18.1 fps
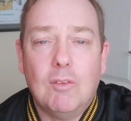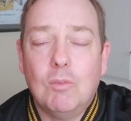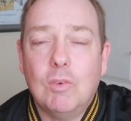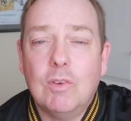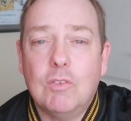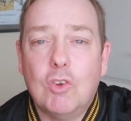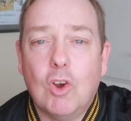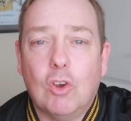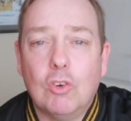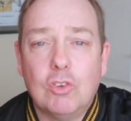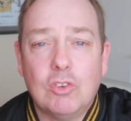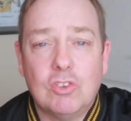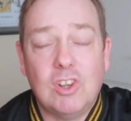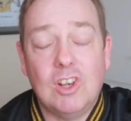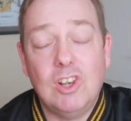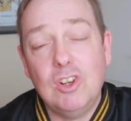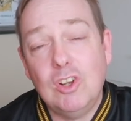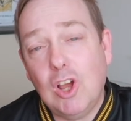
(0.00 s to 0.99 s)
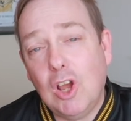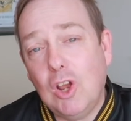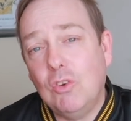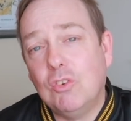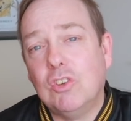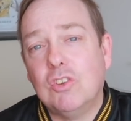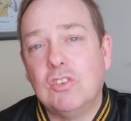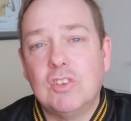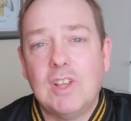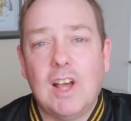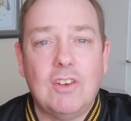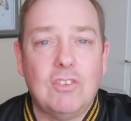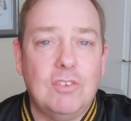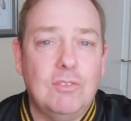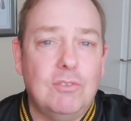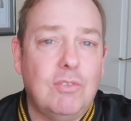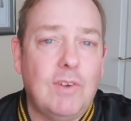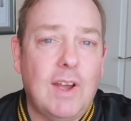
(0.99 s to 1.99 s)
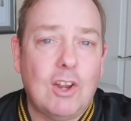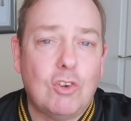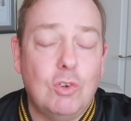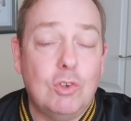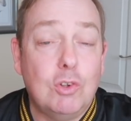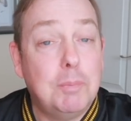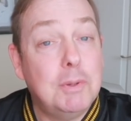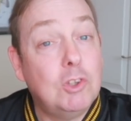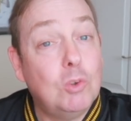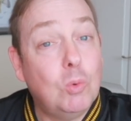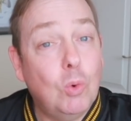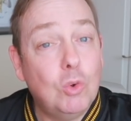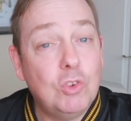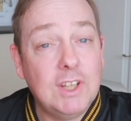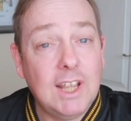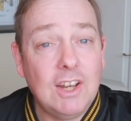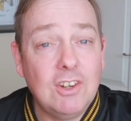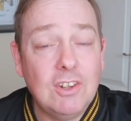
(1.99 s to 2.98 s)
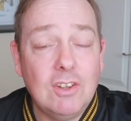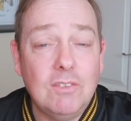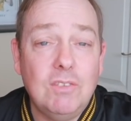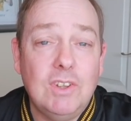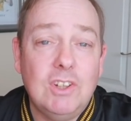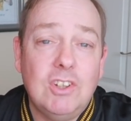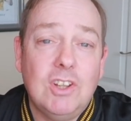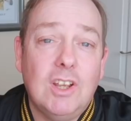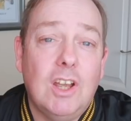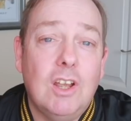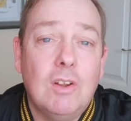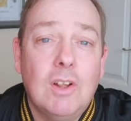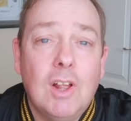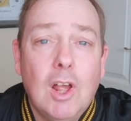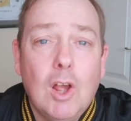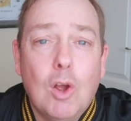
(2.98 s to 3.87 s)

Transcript: We've got loads of stats and facts which will be towards the end of the video.